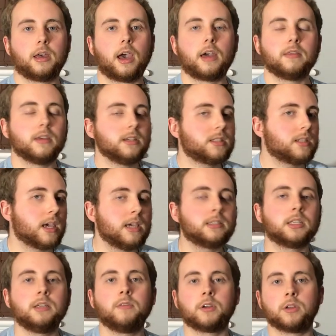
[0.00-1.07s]
And this
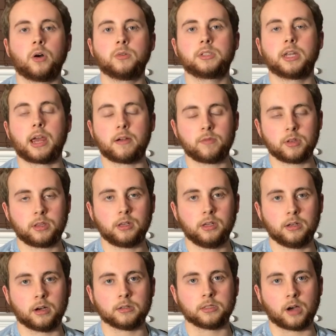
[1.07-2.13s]
isn't even close to everything he
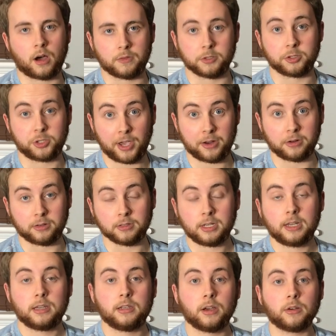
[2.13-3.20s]
does on this channel.
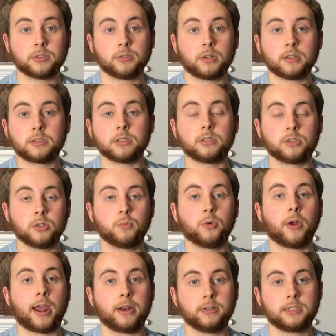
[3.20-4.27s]
He also does these super
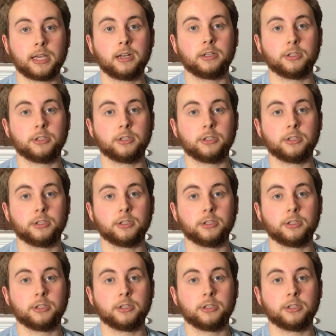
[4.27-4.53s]
entertaining